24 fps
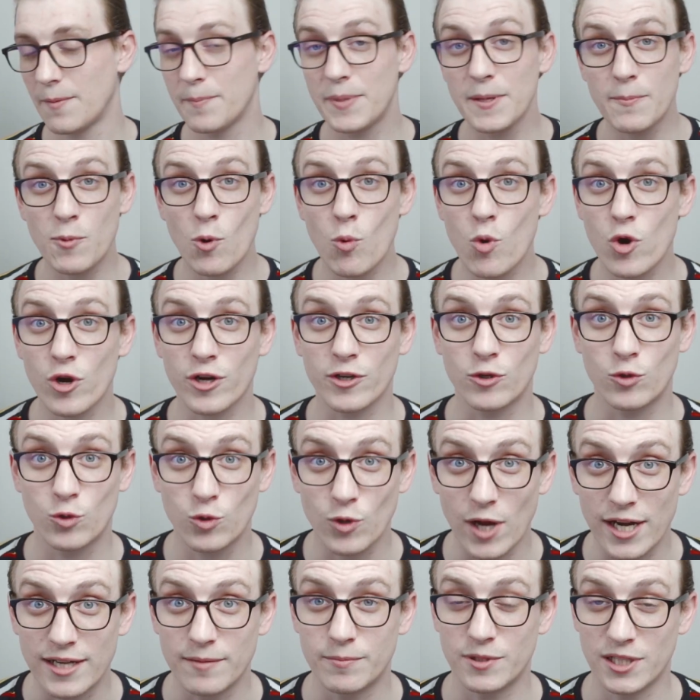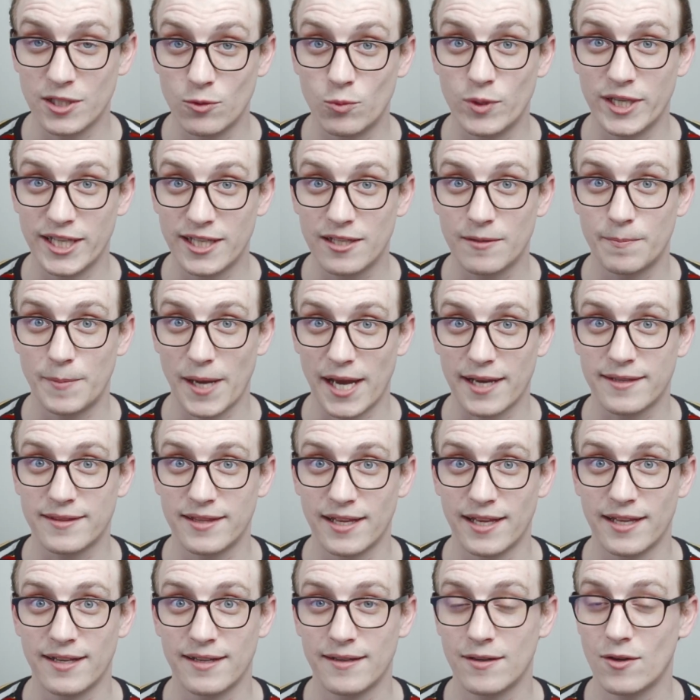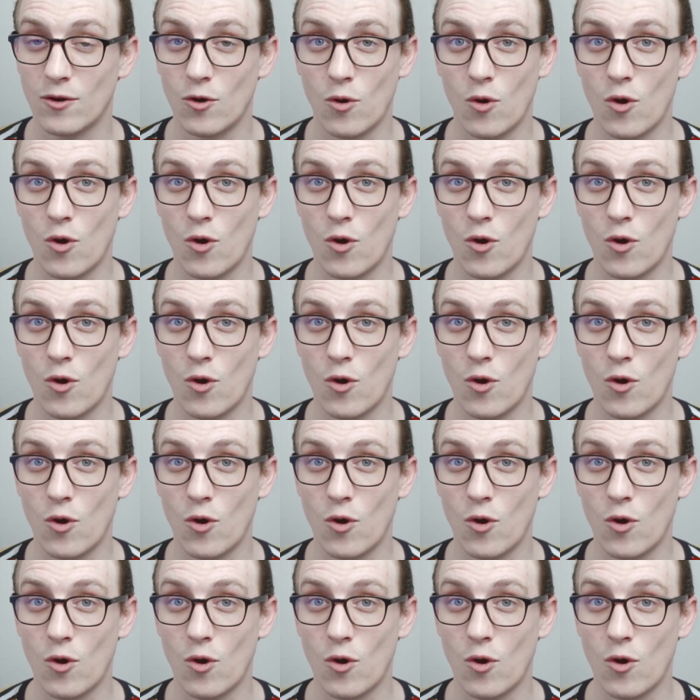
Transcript: People were incredibly weak back then,